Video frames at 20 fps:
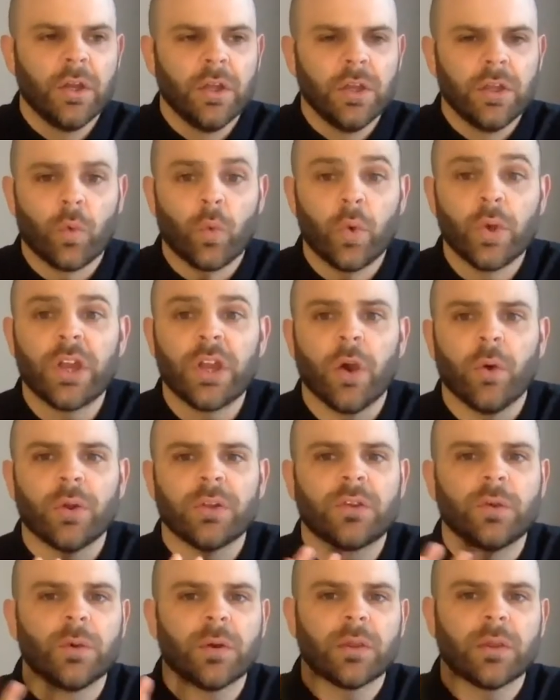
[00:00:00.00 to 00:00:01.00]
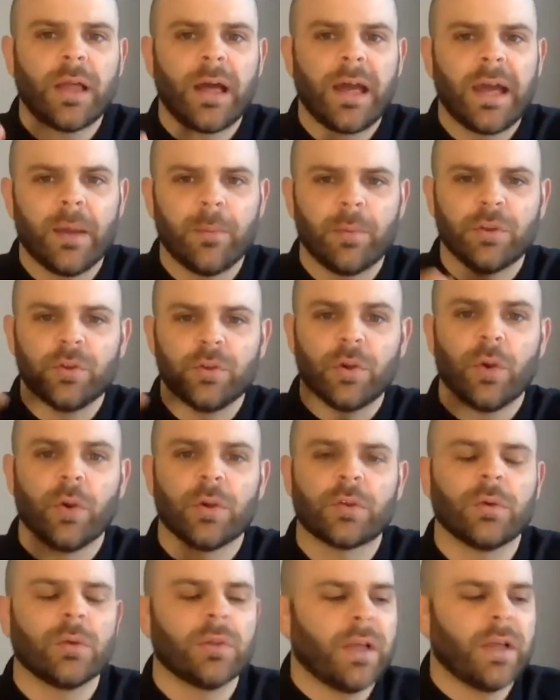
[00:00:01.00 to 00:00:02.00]
we go into a lab, or you go
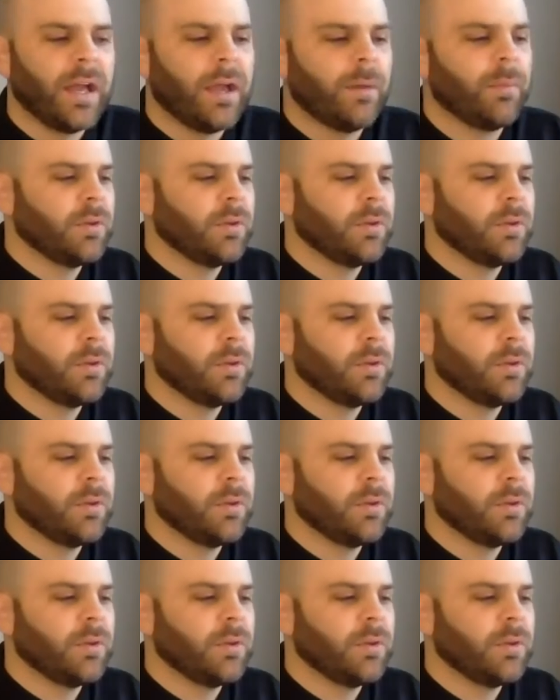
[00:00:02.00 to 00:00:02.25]
into a lab,